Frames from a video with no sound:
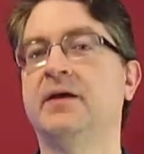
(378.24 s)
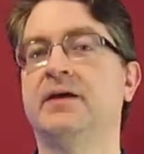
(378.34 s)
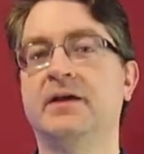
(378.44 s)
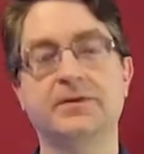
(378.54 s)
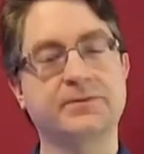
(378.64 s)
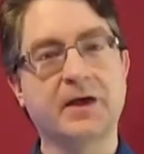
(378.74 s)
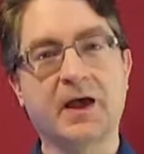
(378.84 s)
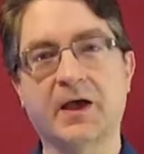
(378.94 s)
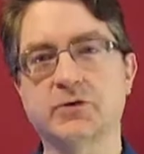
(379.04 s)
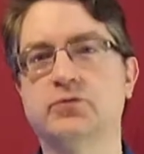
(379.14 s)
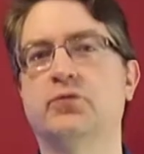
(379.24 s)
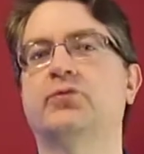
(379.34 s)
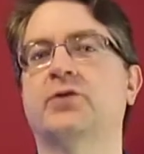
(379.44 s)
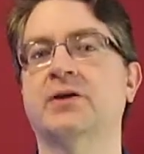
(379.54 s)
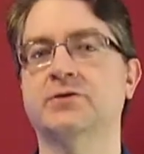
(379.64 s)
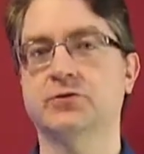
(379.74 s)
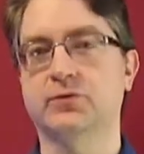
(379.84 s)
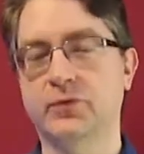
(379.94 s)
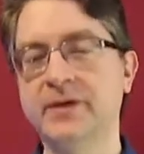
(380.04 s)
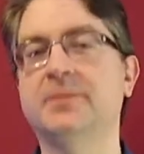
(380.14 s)
If I try to
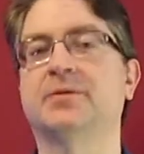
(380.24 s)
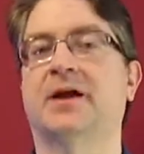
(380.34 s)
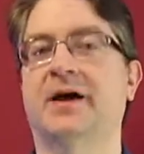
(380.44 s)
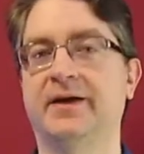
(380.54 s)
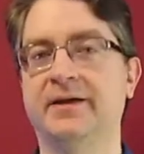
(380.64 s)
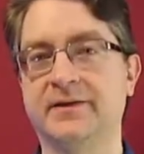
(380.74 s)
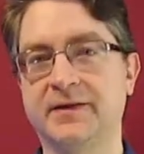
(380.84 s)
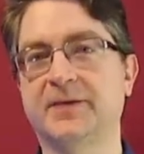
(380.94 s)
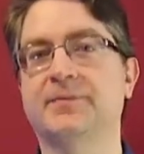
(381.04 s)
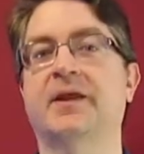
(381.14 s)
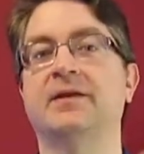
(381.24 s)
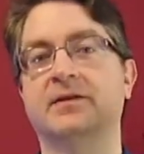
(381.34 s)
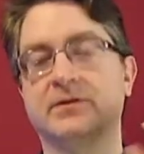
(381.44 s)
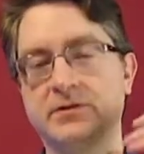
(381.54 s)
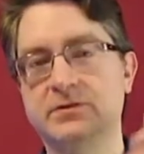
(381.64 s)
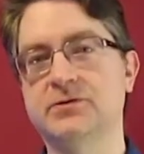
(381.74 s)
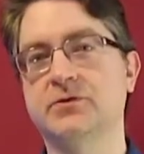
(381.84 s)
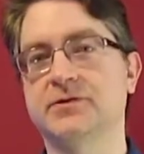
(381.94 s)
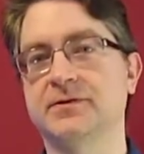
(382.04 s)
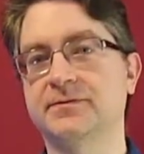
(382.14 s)
reapply the update to
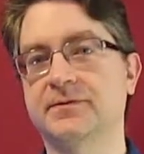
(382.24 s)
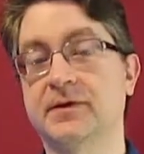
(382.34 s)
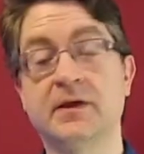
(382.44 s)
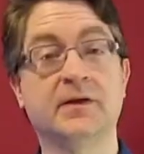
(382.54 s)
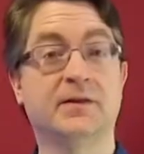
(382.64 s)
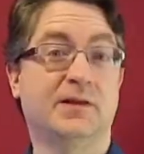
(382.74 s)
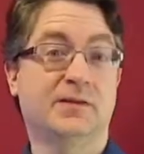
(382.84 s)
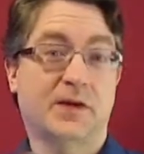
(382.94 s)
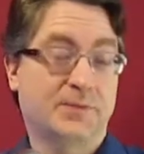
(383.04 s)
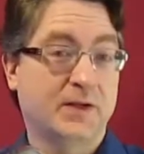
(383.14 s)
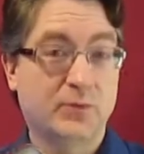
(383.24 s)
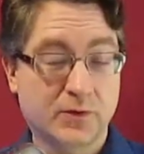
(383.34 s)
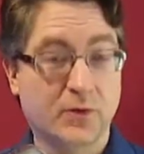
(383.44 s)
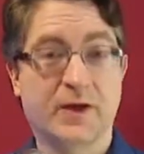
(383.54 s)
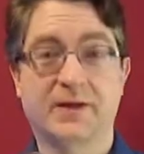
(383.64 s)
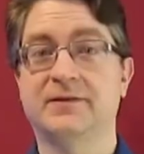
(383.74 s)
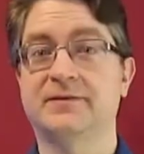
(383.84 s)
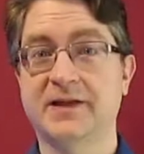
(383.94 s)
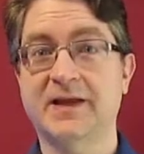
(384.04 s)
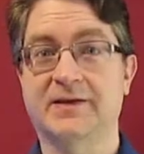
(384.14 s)
Joseph, then the update will go ahead and
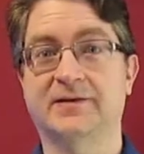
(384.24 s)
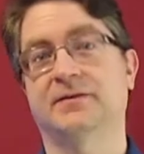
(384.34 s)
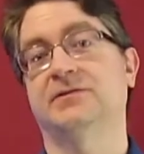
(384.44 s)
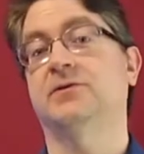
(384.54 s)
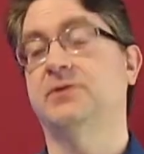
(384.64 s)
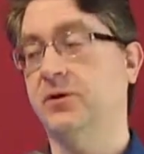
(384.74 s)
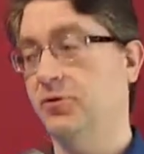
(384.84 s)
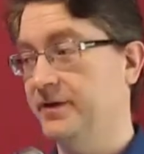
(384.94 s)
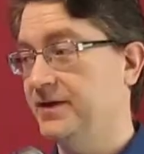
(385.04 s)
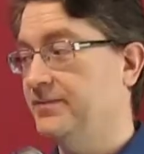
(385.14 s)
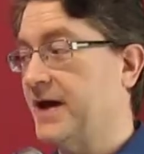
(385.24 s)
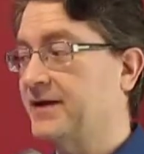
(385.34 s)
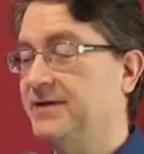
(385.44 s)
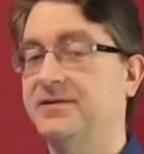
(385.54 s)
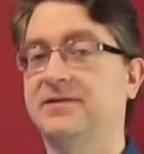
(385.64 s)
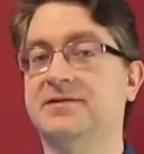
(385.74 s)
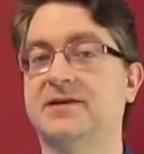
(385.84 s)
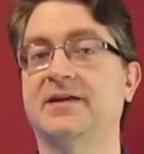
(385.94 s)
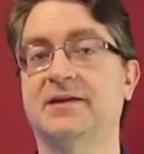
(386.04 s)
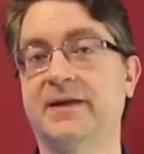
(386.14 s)
take, and so now we'll be back into the
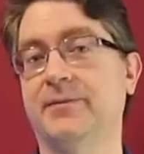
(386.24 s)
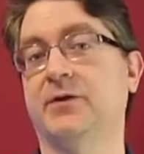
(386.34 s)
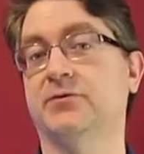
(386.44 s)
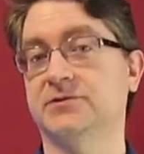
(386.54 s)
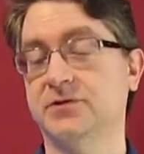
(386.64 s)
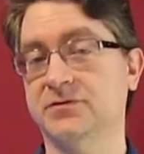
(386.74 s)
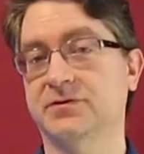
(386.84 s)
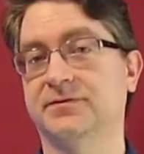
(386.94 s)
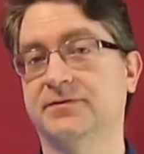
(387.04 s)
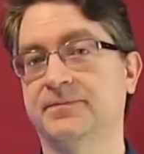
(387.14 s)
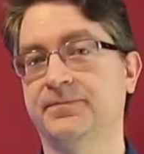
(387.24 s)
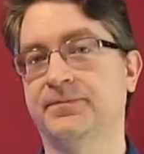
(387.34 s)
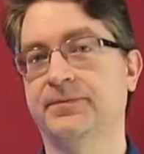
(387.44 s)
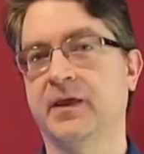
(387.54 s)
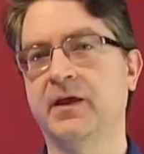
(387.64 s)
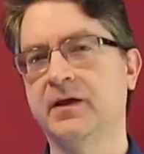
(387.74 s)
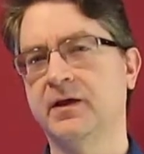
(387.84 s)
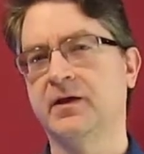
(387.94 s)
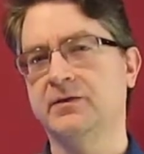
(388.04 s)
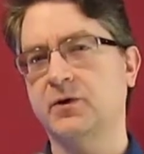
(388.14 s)
state name equals Joseph.
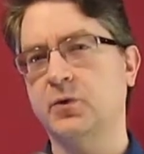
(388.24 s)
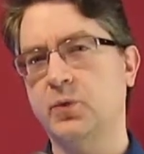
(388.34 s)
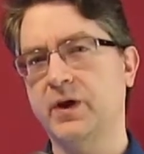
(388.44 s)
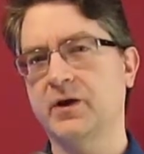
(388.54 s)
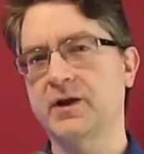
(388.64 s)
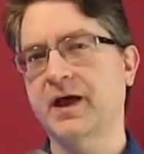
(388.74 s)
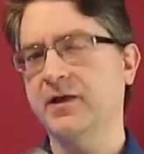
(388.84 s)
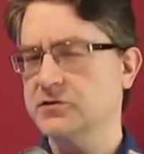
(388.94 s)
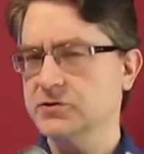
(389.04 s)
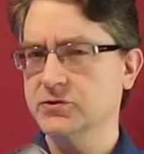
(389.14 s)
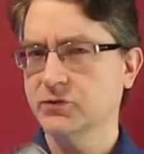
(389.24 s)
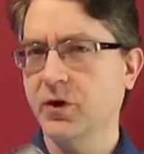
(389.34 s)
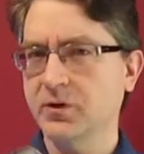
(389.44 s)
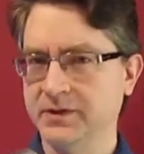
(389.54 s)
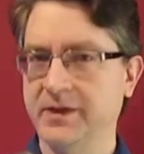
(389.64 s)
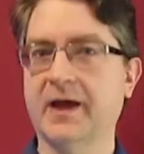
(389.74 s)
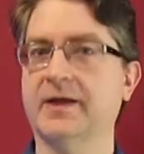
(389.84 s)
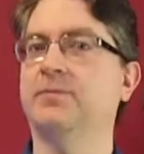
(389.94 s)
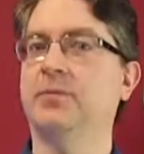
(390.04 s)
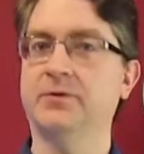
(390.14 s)
So we are not strongly
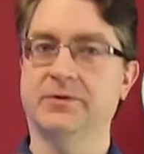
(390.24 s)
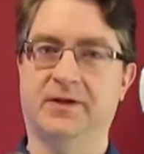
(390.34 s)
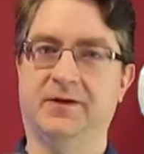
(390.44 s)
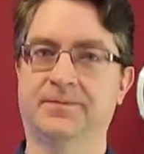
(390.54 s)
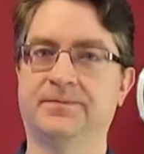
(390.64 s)
idempotent here.